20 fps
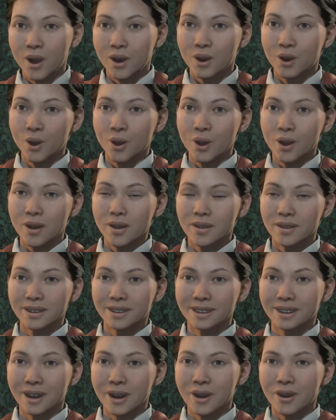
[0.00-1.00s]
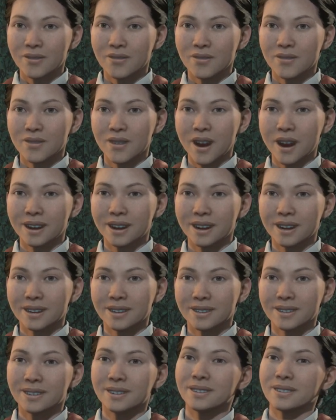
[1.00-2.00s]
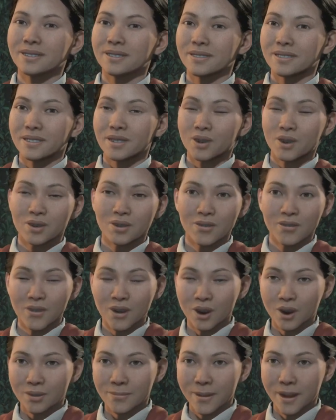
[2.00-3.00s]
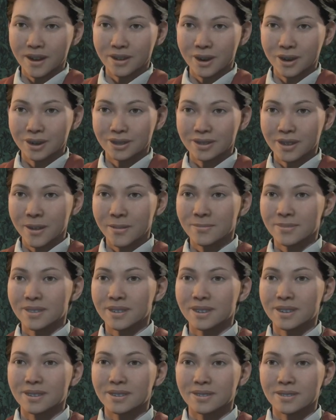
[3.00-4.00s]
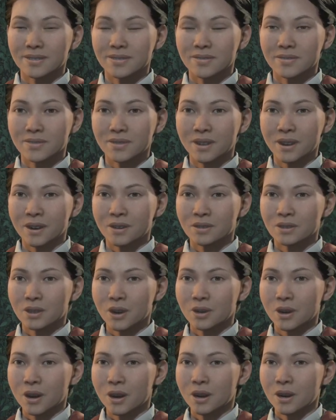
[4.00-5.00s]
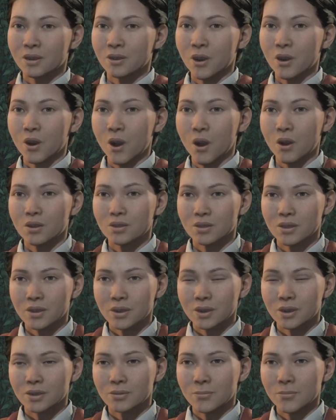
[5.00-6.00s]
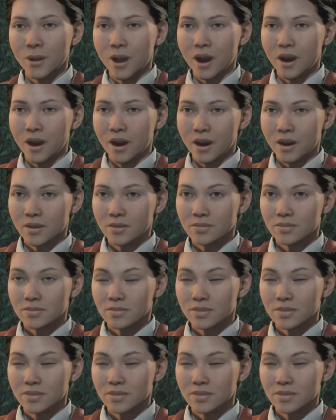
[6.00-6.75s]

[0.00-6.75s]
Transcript: spot or hear a flying key, you're to follow it back to its cabinet. Inserting it in the lock is the tricky part.